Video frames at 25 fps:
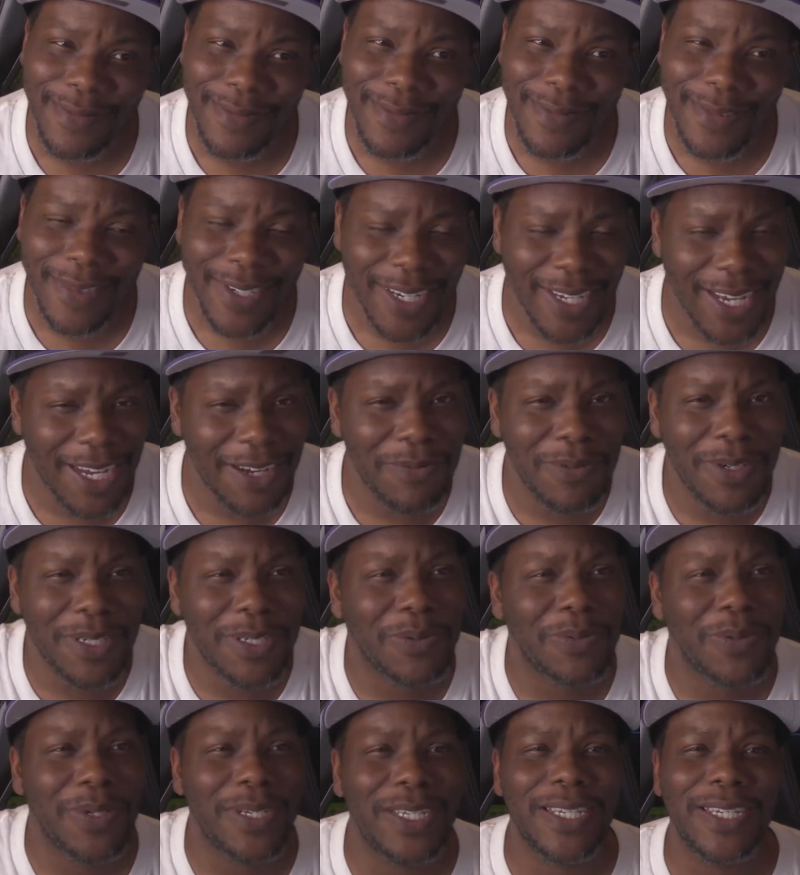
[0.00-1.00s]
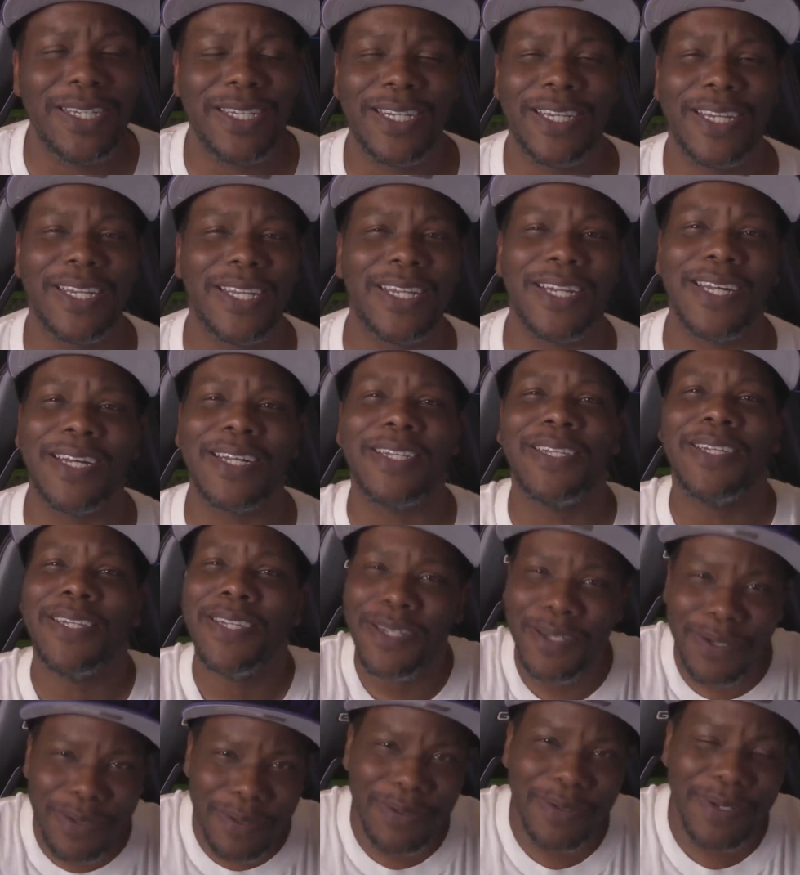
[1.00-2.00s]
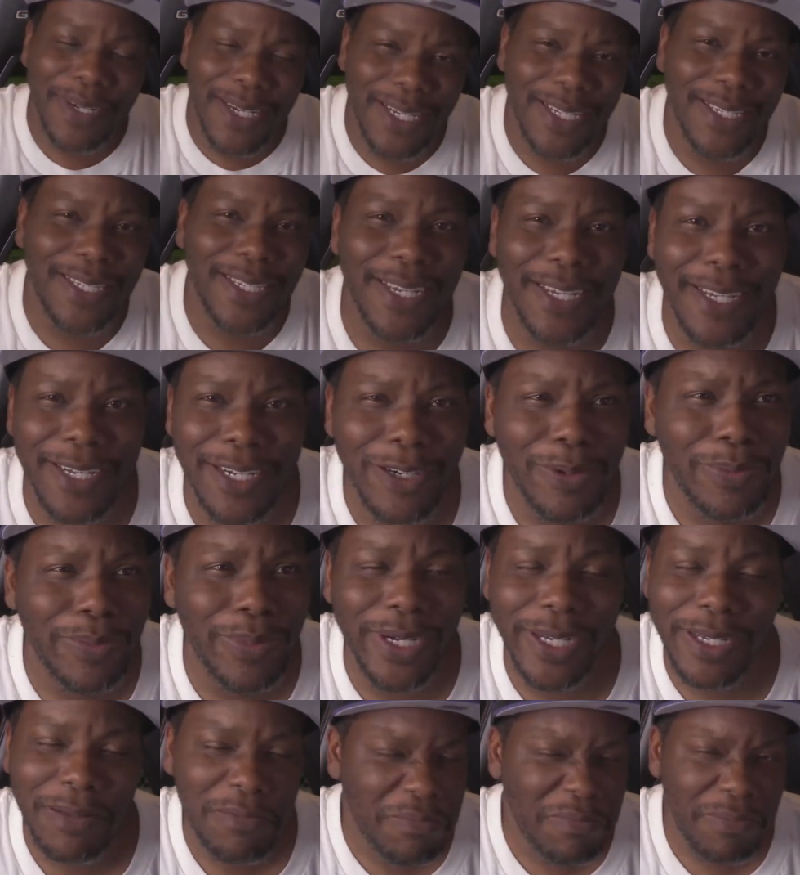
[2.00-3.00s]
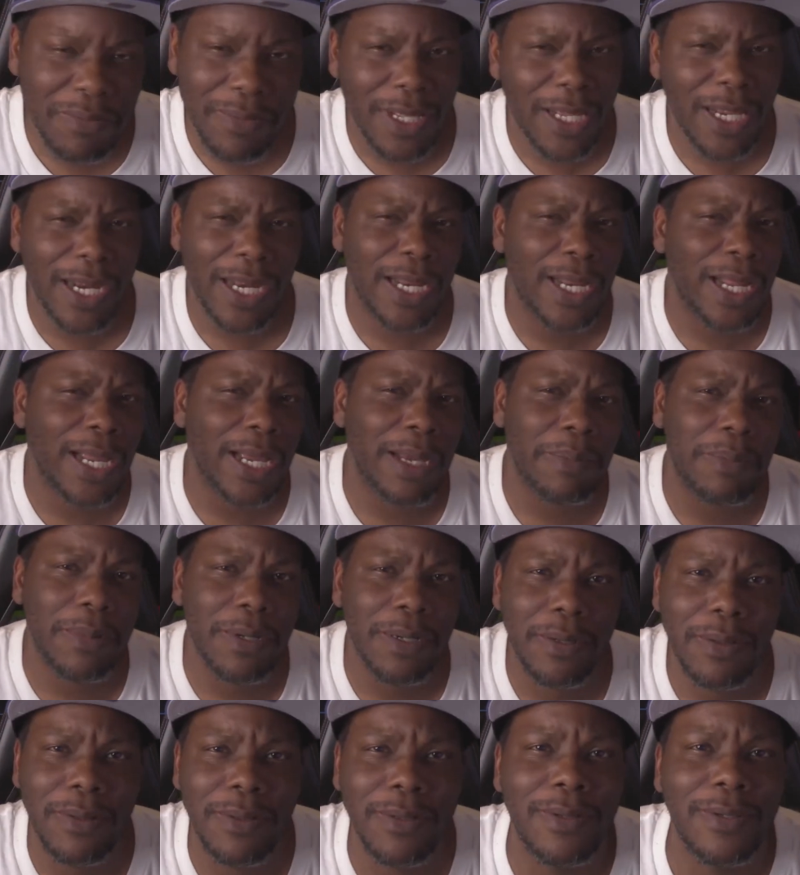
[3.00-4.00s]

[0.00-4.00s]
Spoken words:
I wish we can get a little detail, but that ain't happening.